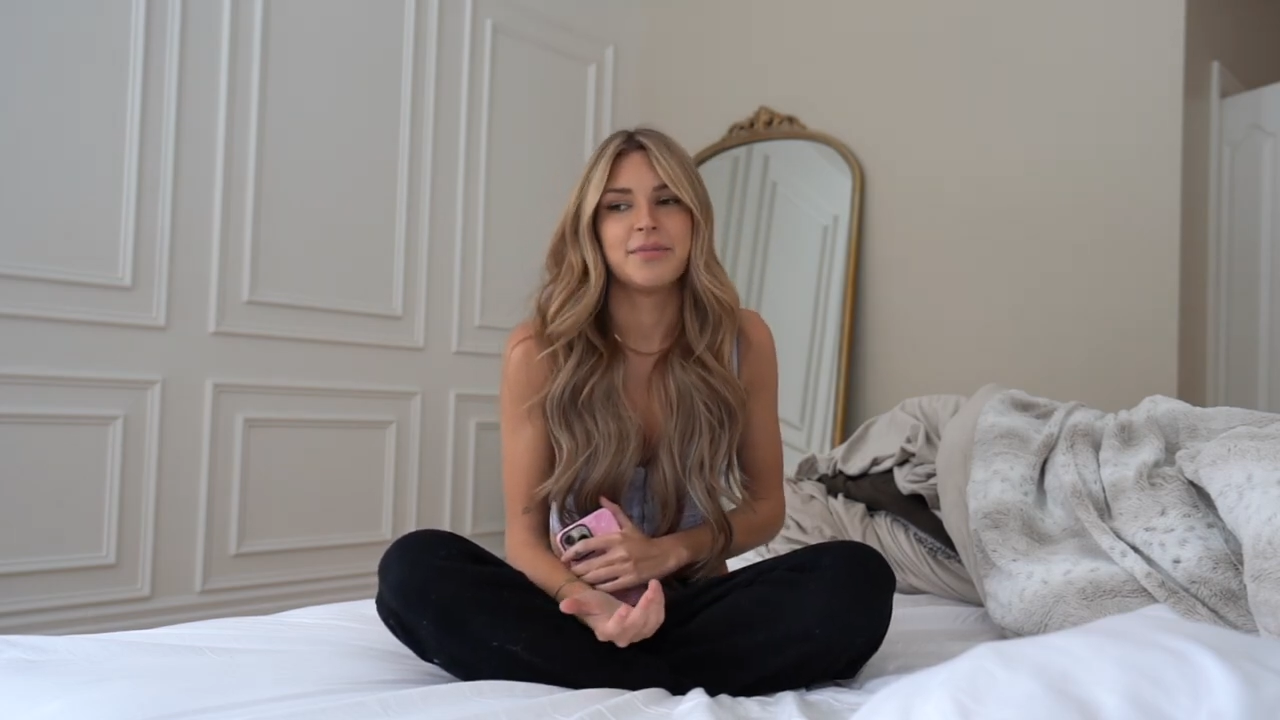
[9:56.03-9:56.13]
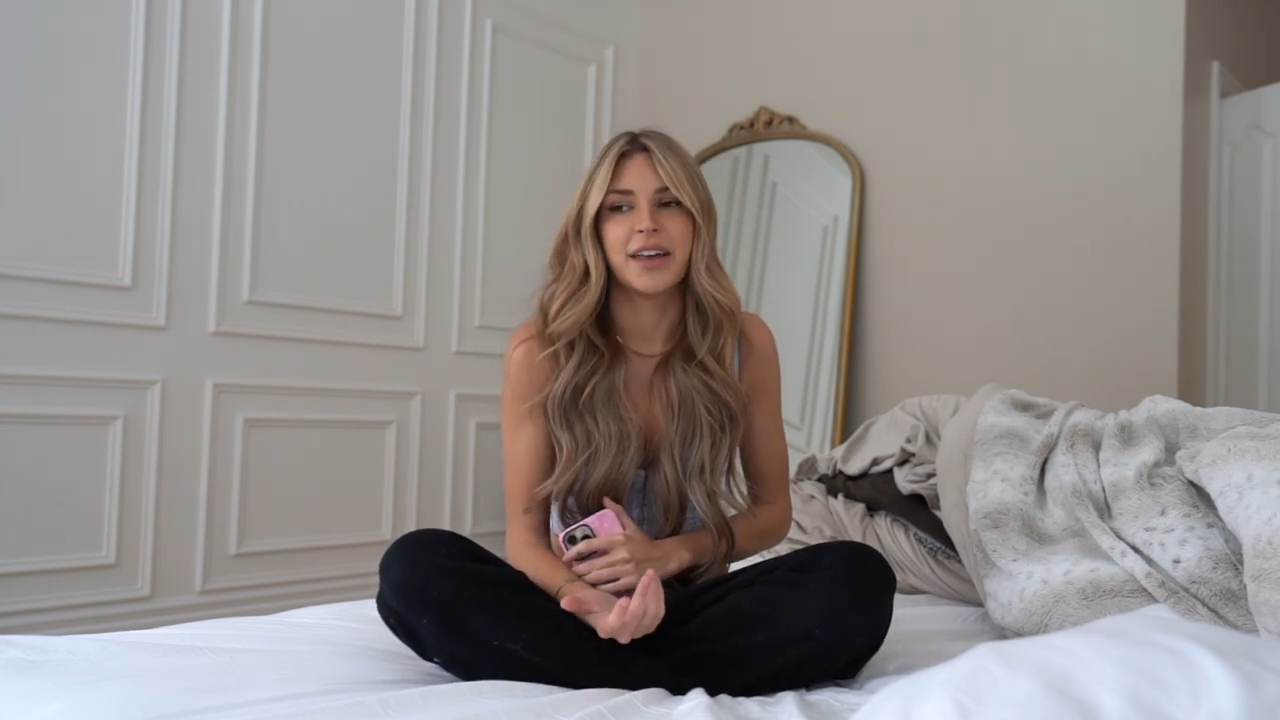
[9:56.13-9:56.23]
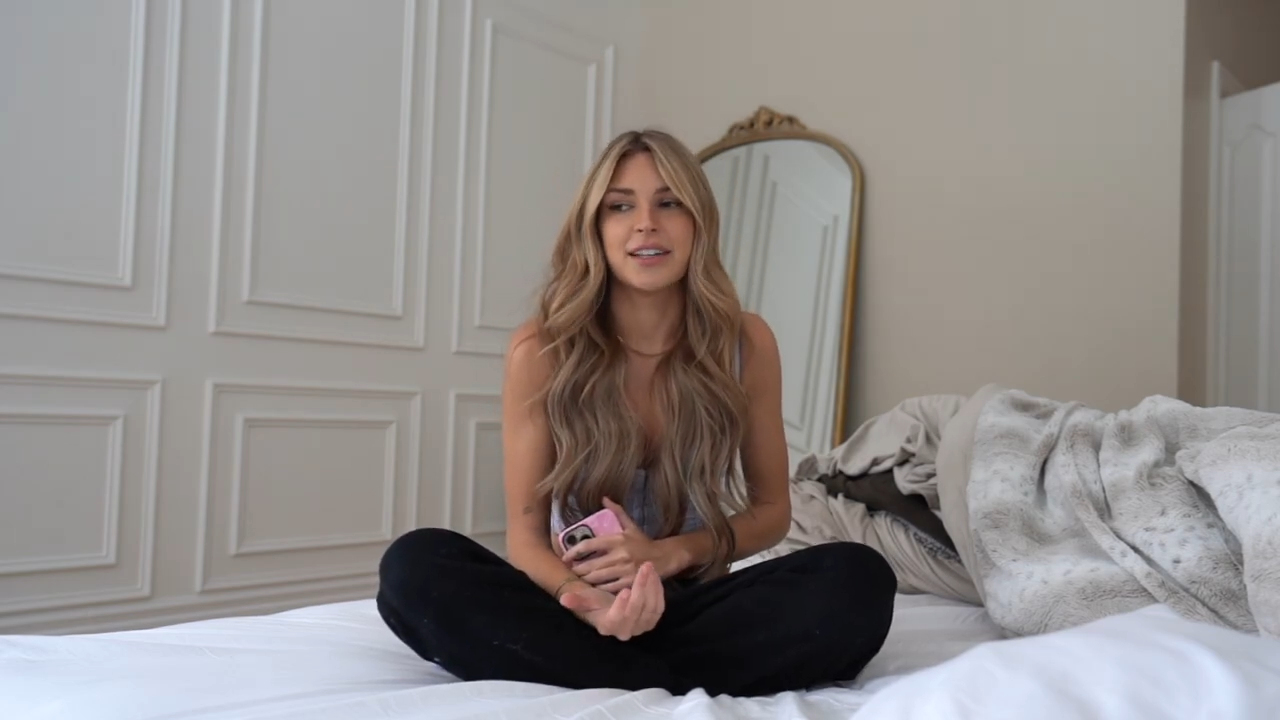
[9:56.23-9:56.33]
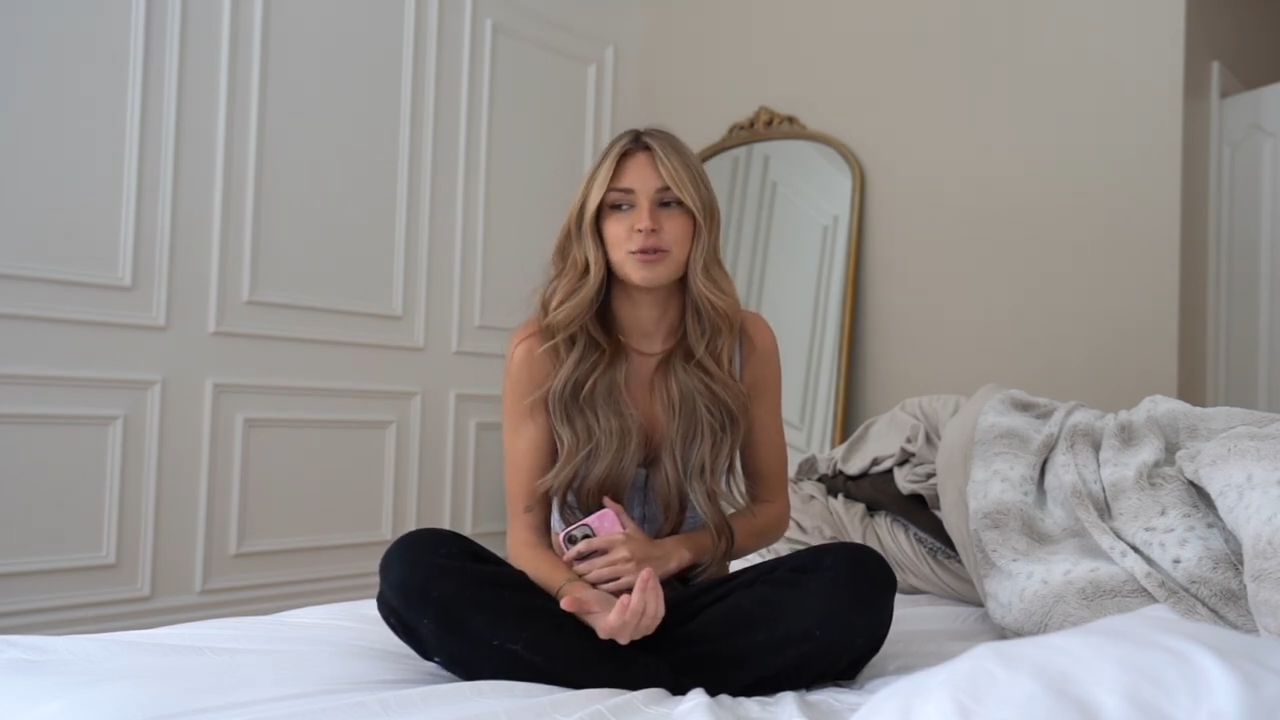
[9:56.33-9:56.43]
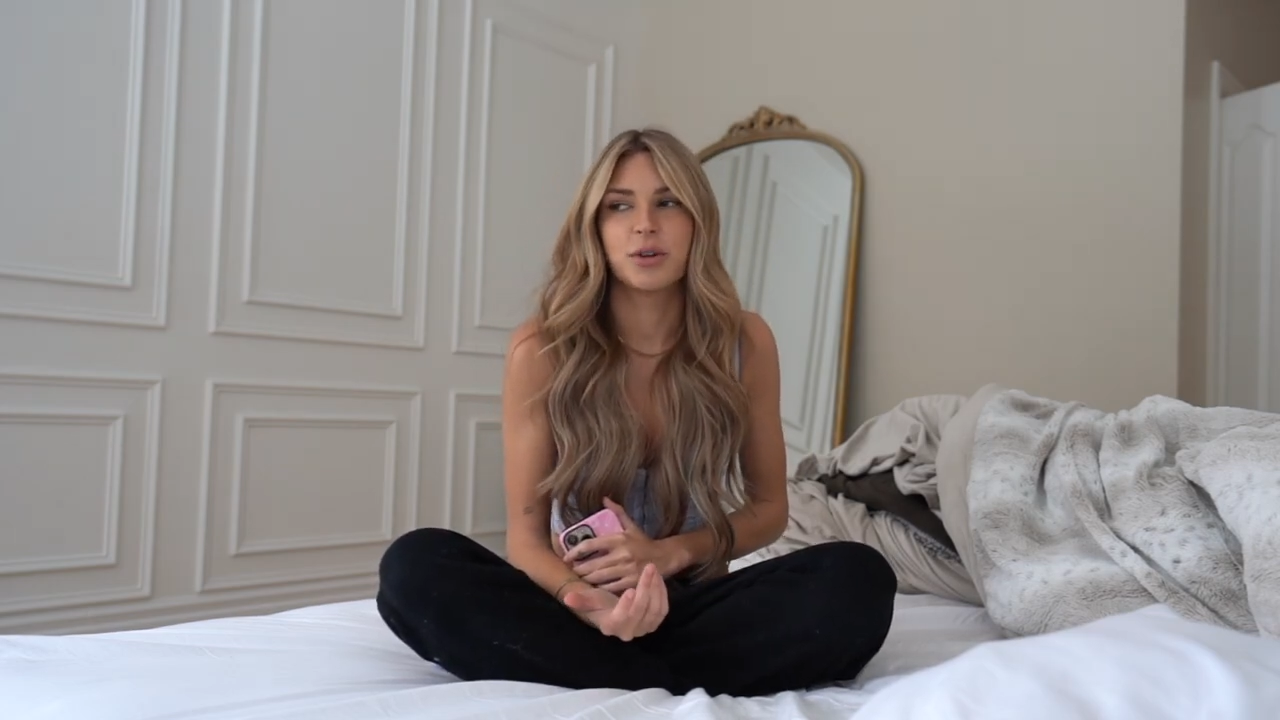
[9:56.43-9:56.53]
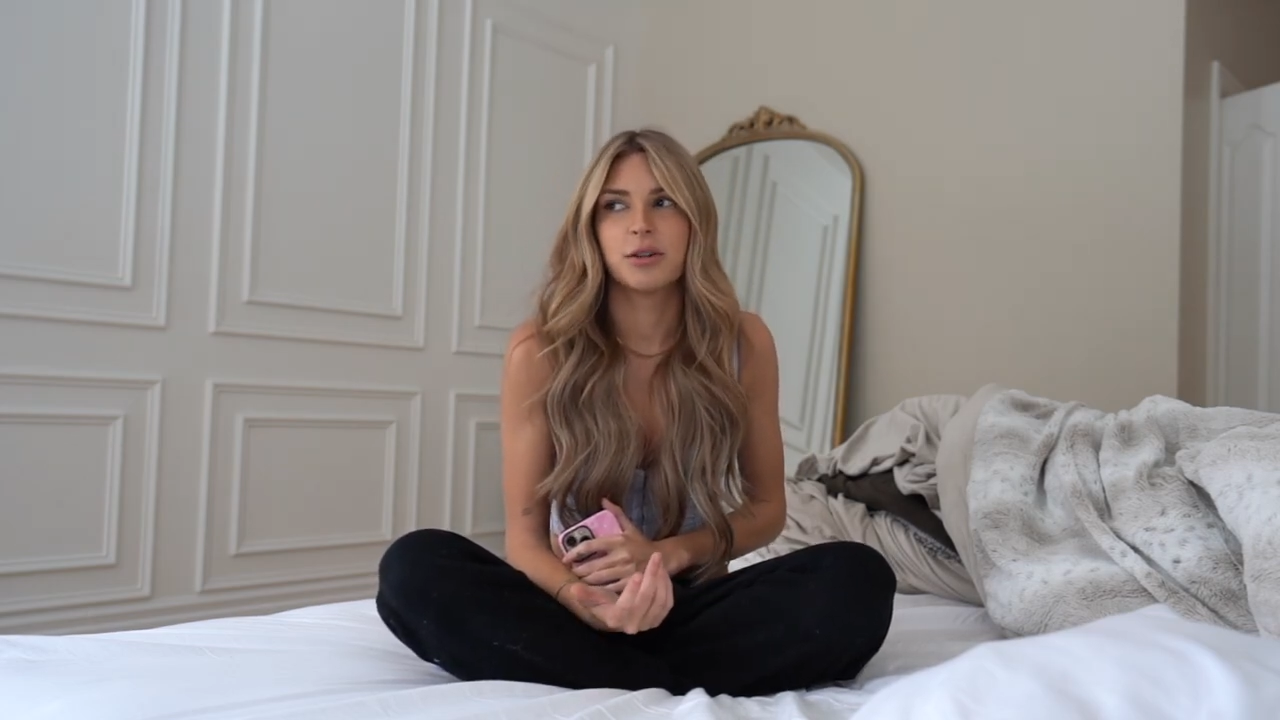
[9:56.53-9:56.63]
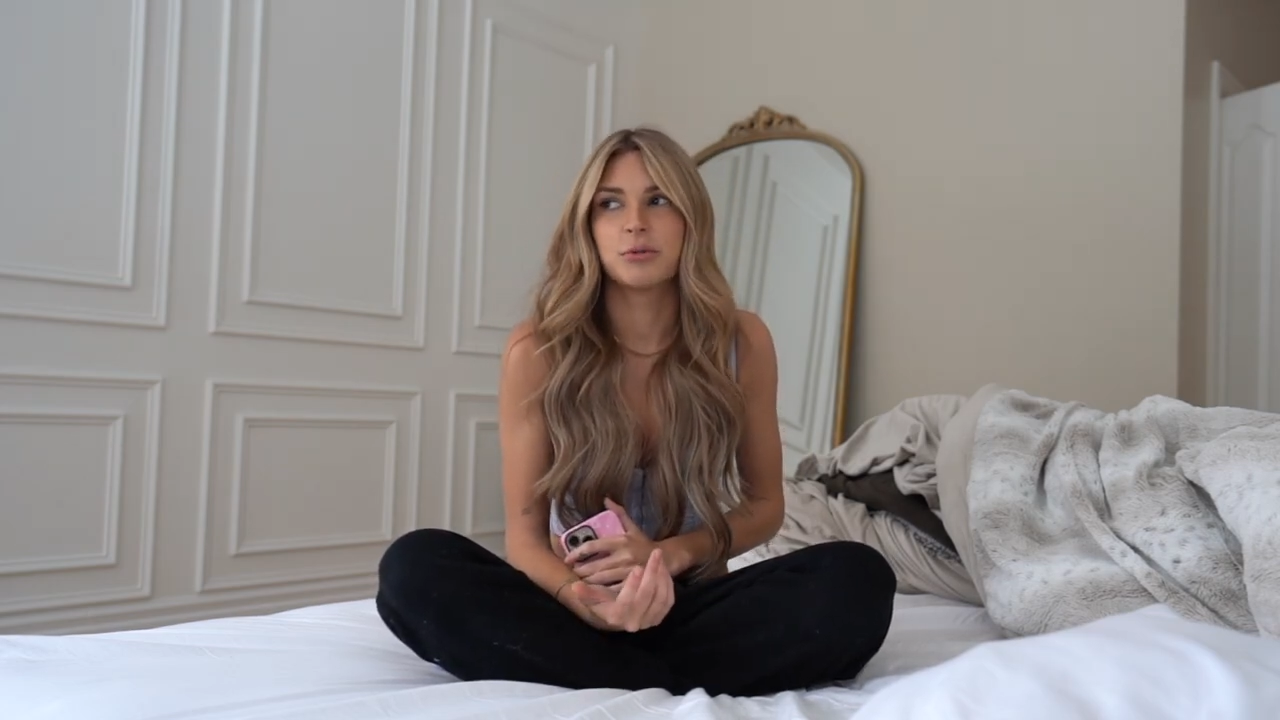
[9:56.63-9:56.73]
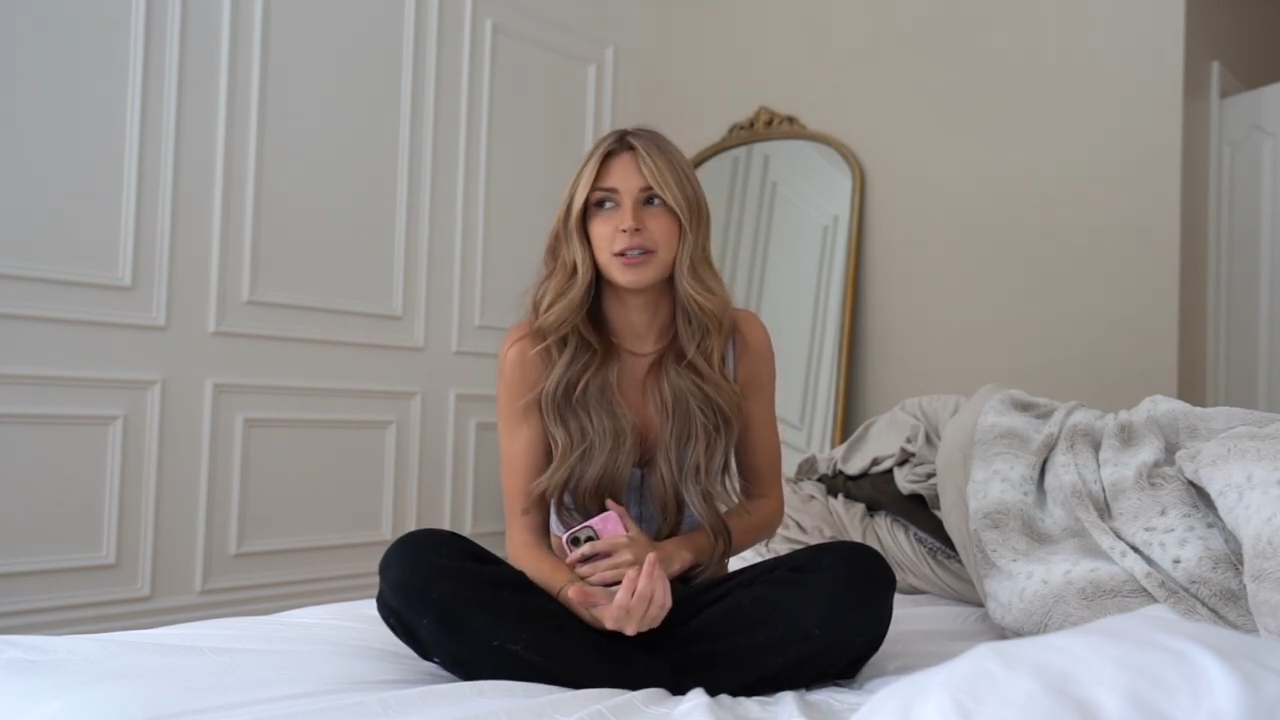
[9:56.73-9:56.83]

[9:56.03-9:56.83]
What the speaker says: that's where